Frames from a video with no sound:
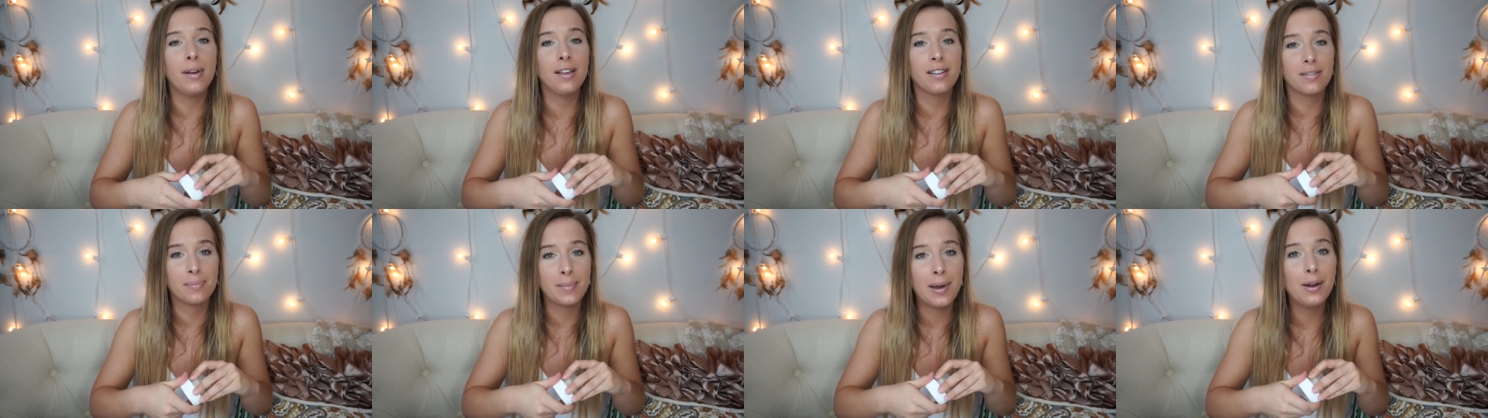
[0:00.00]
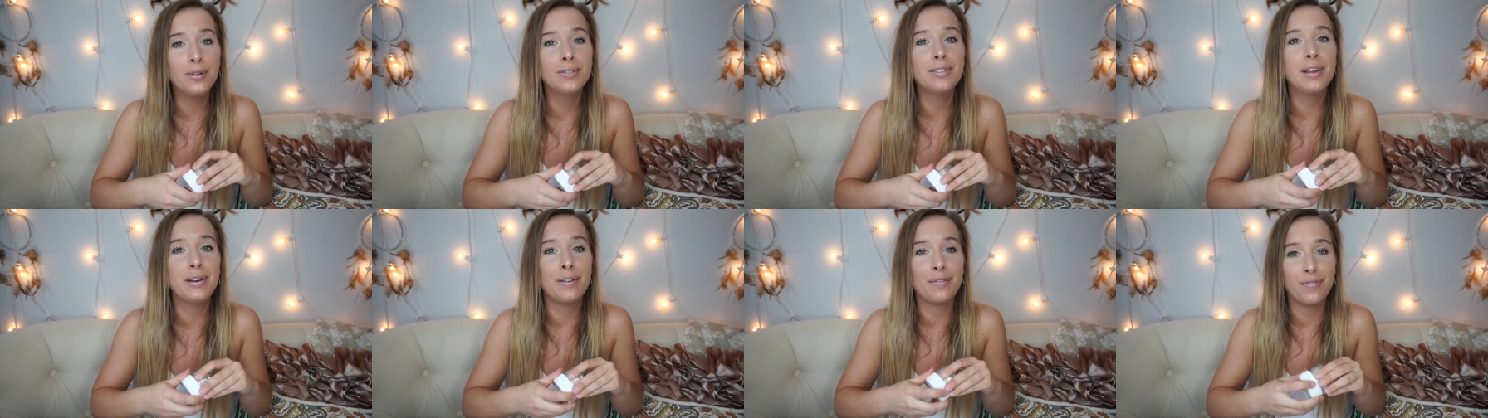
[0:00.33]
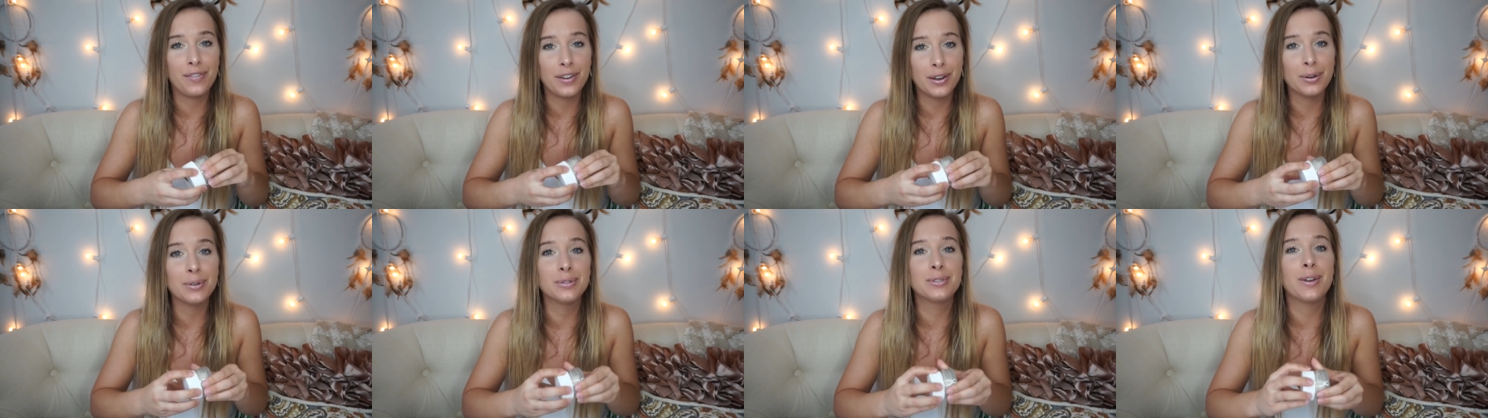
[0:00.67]
It smells and
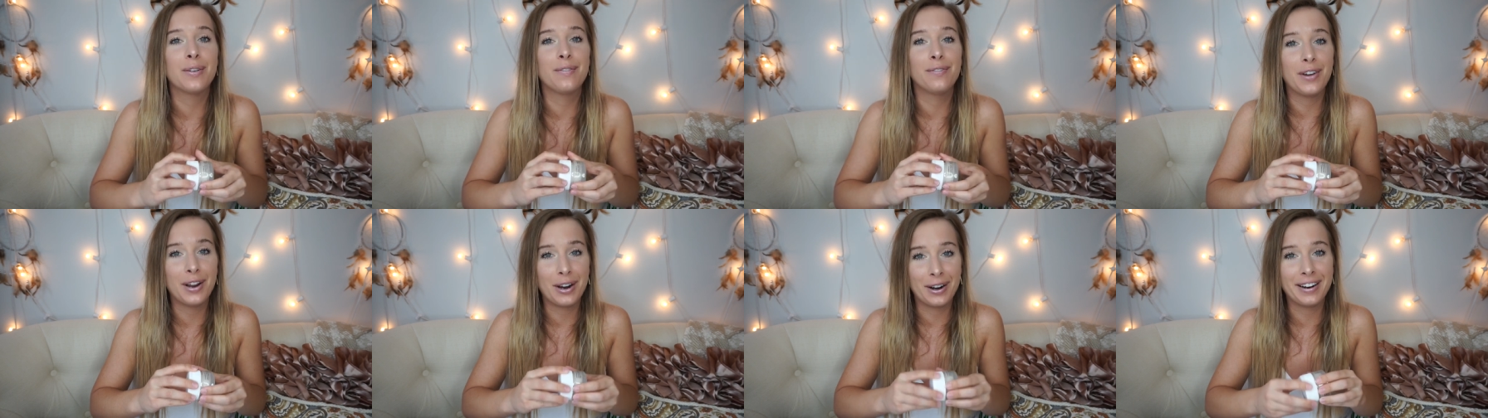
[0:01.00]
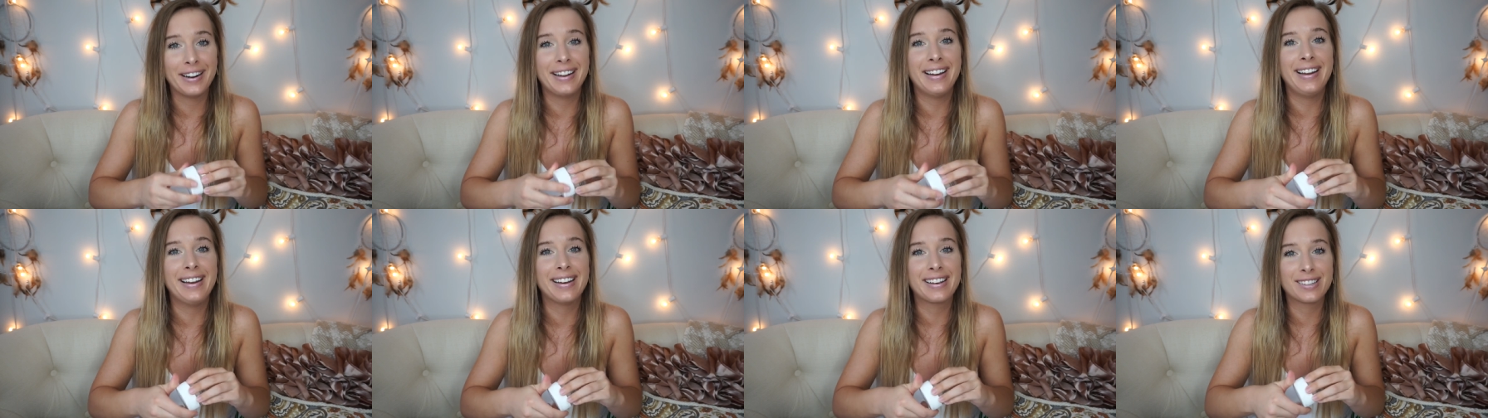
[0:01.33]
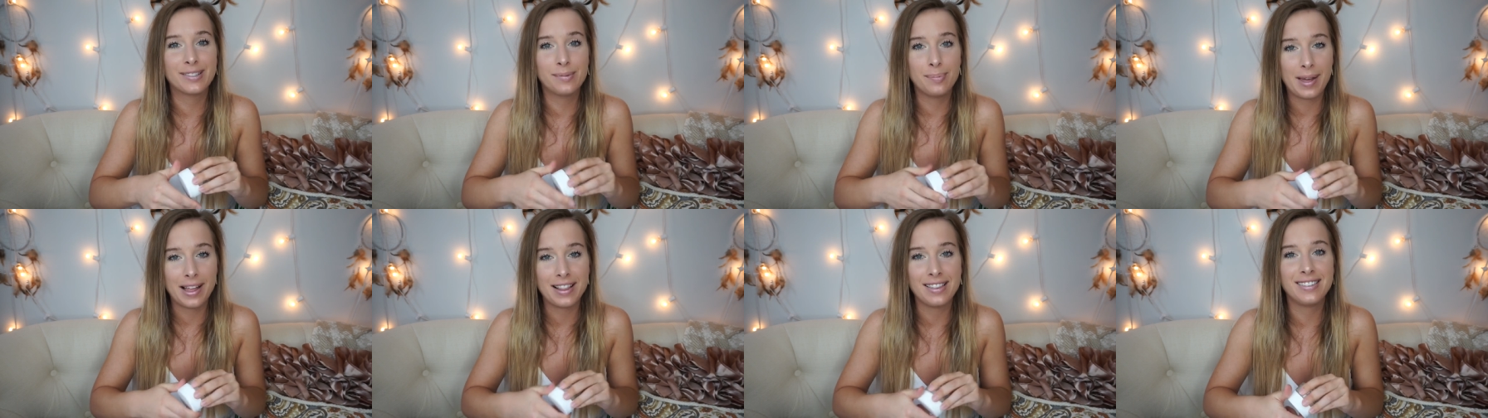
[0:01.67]
feels very
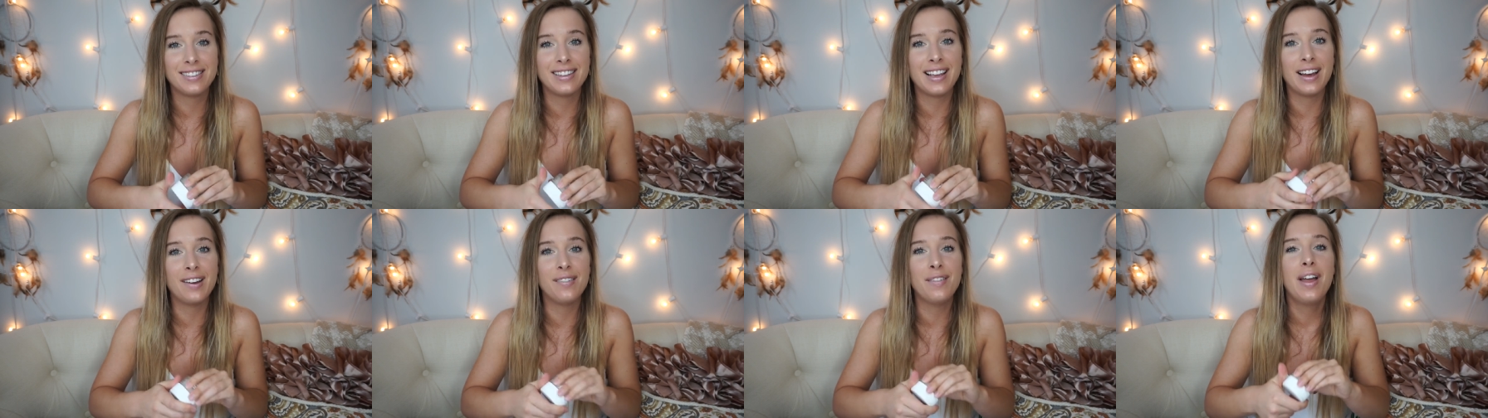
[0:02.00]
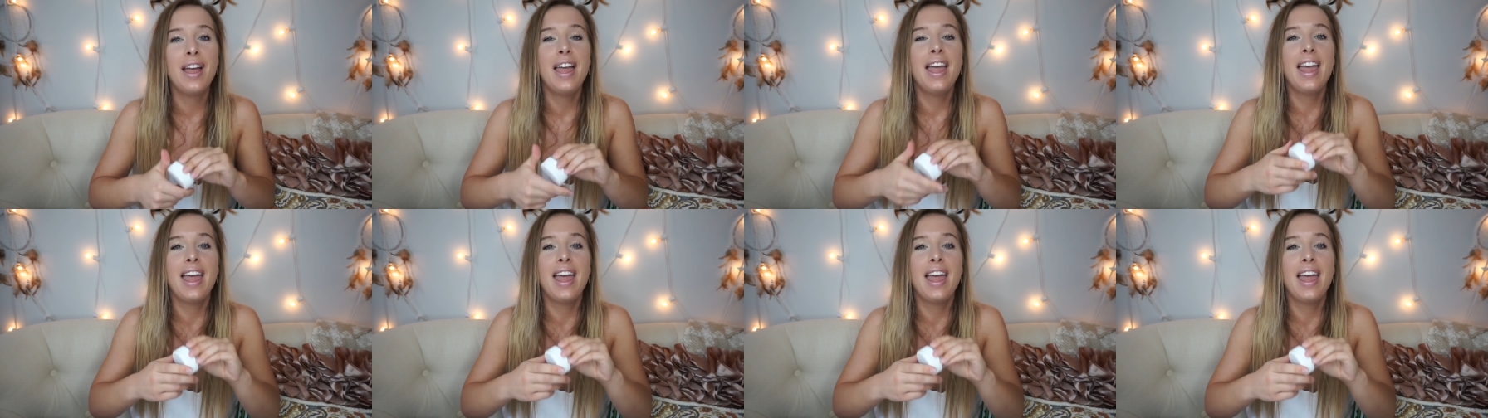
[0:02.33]
expensive